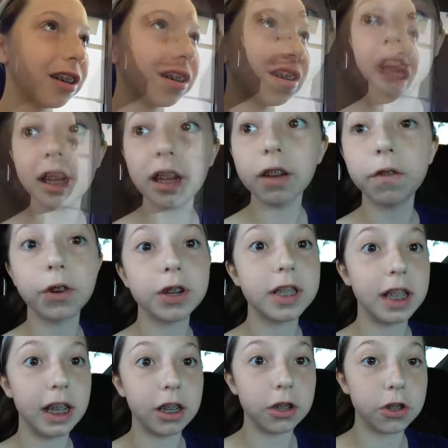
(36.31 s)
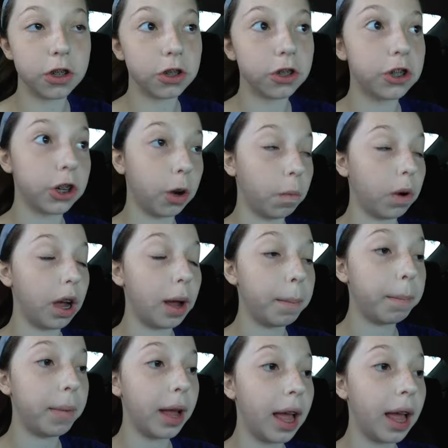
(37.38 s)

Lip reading: Waiting for things to show up.